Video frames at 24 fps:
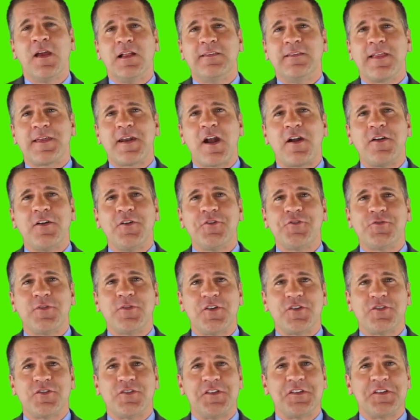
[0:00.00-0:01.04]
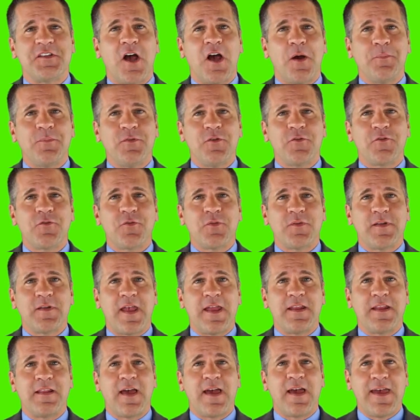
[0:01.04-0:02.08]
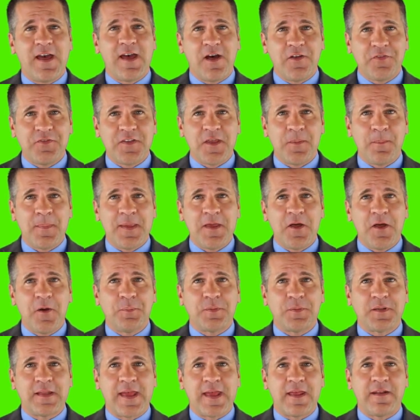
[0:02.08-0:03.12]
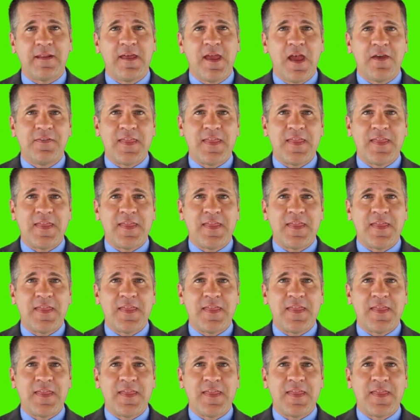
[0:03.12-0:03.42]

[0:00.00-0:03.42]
Let our nutritionist help you create a healthy meal plan